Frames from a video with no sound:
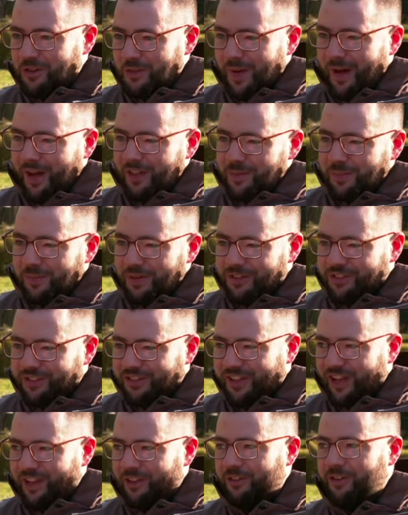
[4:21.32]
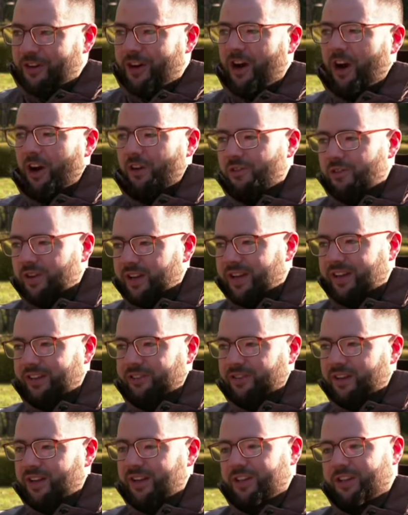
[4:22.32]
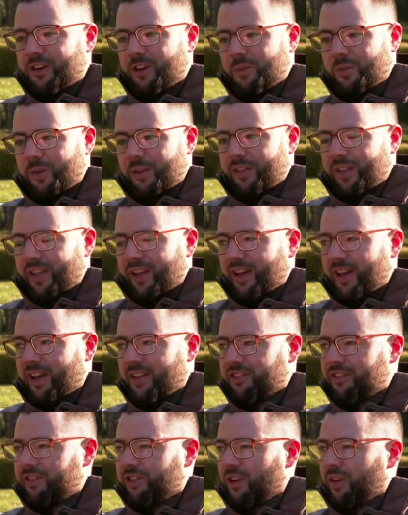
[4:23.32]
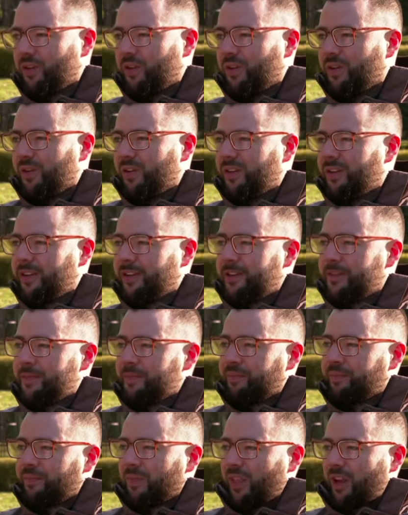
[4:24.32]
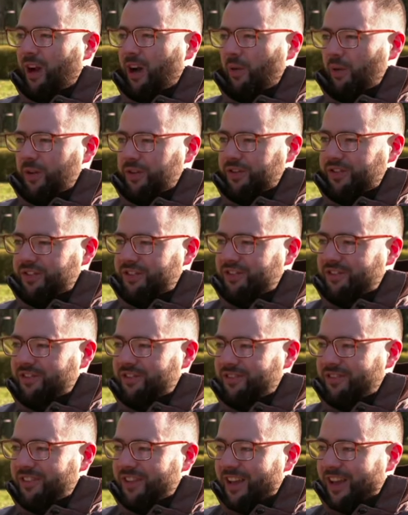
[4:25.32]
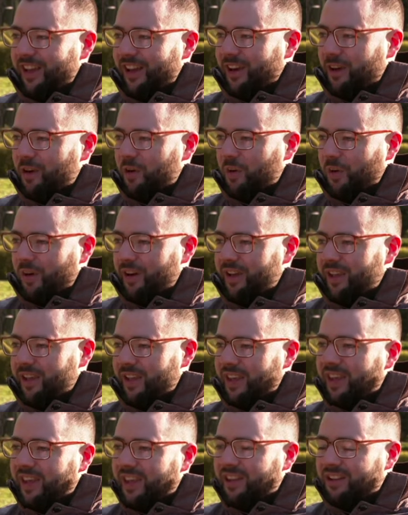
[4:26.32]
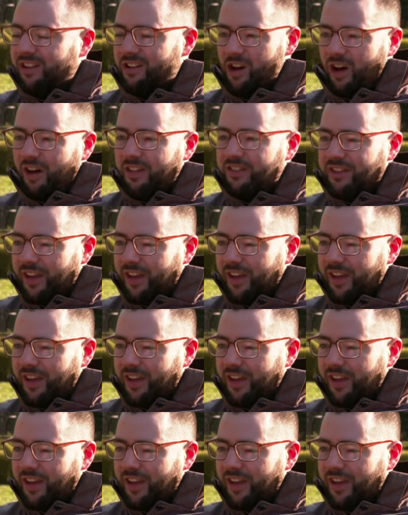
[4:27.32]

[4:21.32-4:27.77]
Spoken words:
about the blood scandal. You know, I really, really don't want that. And so I was, yeah, quite keen not